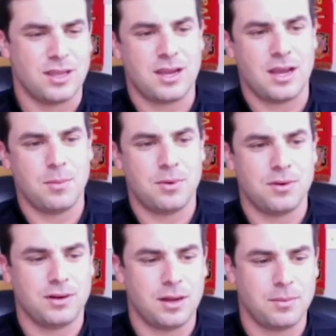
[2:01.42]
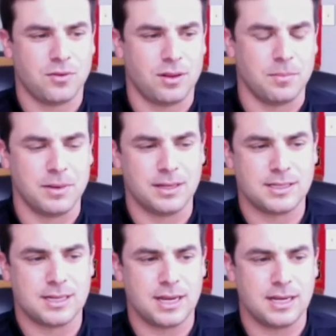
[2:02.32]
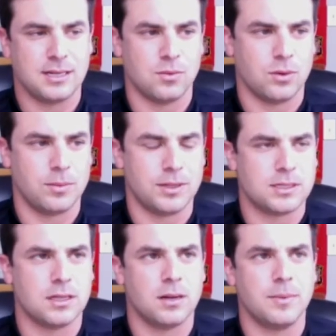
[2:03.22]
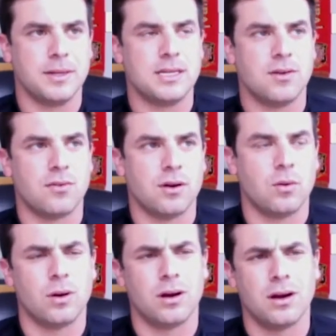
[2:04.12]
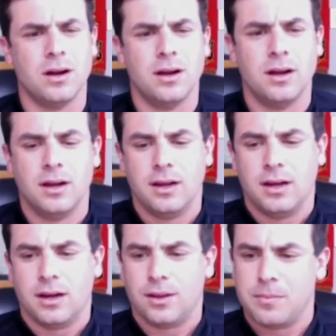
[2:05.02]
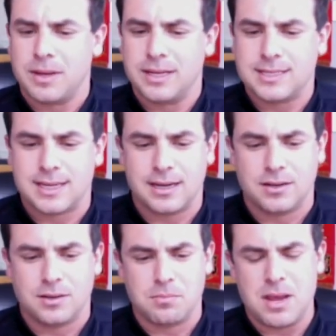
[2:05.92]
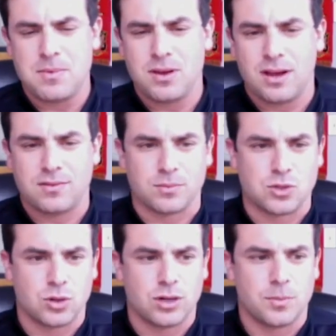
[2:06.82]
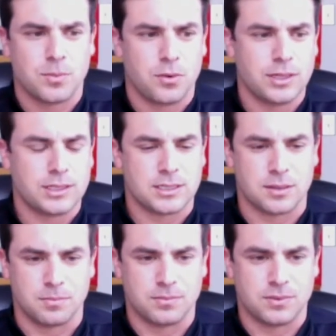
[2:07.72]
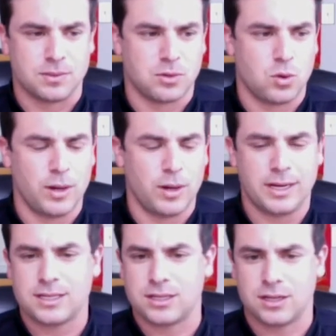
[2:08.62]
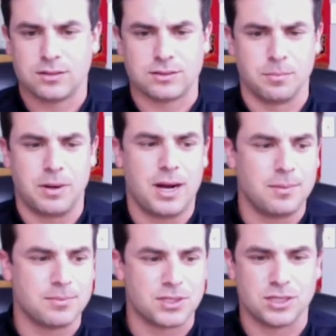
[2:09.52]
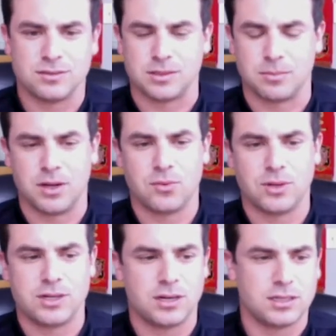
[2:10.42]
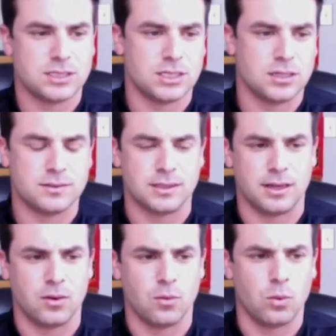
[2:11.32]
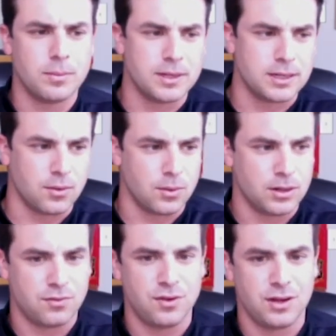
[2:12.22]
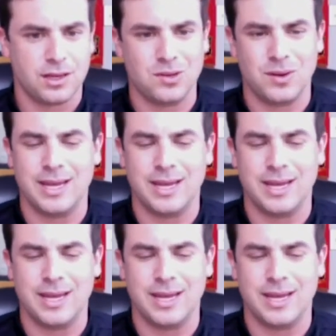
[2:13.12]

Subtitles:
I think coming from the men's side to the women, it's a little bit different. Where on the men's side, maybe you have some shorter points, some quick serves, some bomb serves, some unreturned serves, and women, I really feel like you